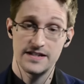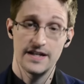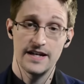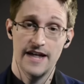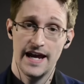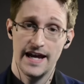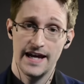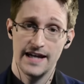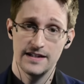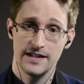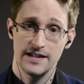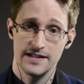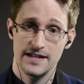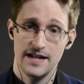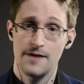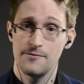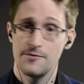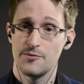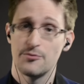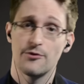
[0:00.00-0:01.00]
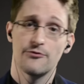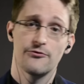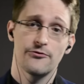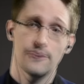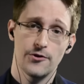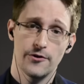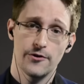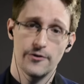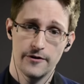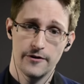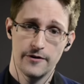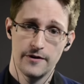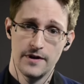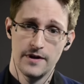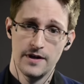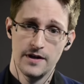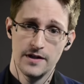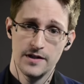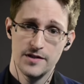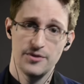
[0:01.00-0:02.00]
As an analyst, I would prefer
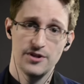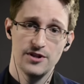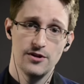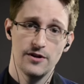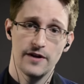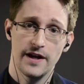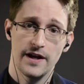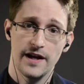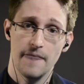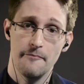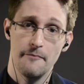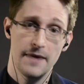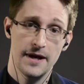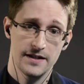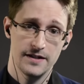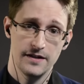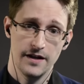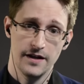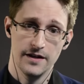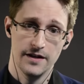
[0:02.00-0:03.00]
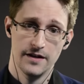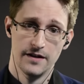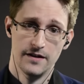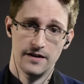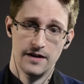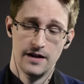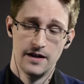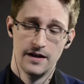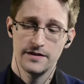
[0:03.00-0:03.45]
to be looking at metadata